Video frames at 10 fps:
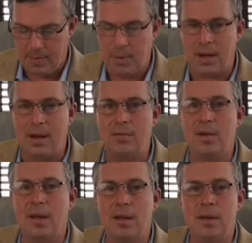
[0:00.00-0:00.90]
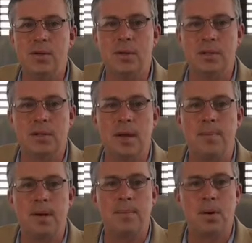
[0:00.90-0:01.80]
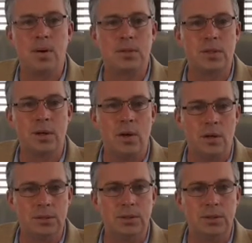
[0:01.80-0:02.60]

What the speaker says: But if an insurance company person calls